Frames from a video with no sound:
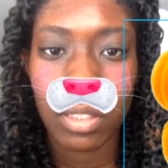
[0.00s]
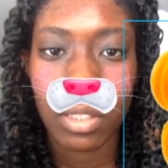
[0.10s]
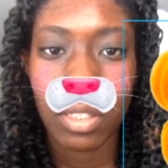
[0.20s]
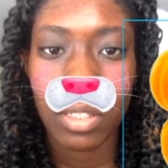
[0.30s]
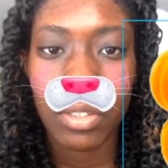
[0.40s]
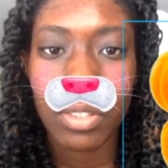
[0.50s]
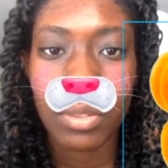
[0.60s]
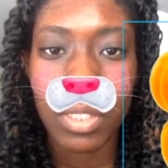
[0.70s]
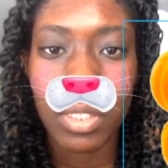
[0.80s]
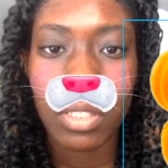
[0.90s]
Maybe it's
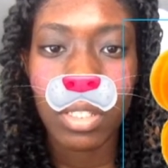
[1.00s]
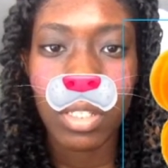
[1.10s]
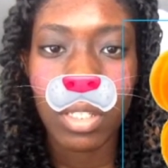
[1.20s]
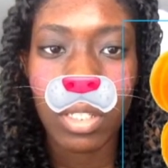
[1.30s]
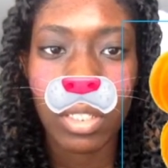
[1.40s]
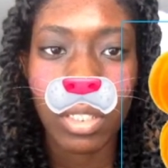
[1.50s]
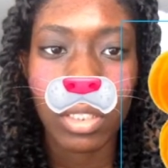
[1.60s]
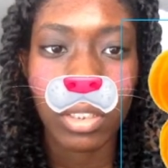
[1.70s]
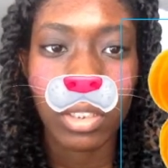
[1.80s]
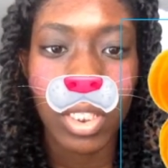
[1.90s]
thing.
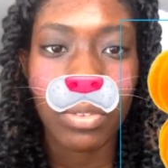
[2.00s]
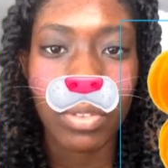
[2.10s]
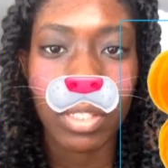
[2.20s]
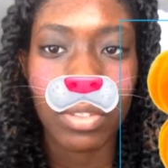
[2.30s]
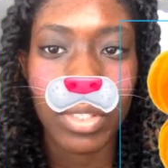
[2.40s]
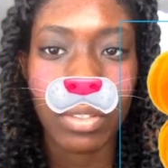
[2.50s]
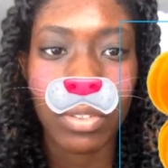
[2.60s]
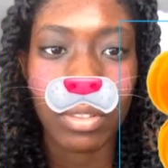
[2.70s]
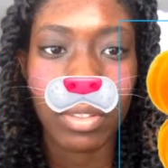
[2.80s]
What a things ago it is.